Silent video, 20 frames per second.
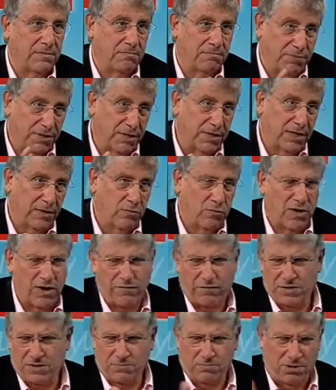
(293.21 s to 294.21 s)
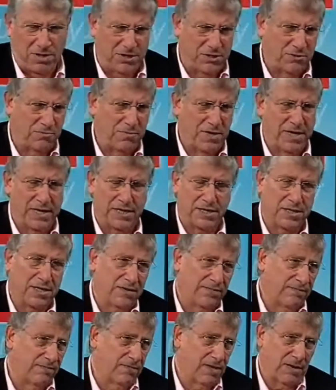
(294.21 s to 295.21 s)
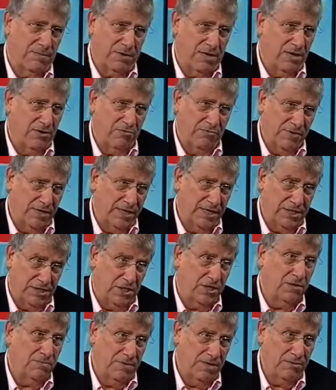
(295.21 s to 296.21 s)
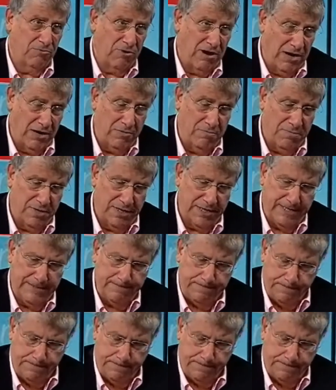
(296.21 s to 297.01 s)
the billion, whatever it's plus or minus a couple $100 million. It's going to be around $1 billion.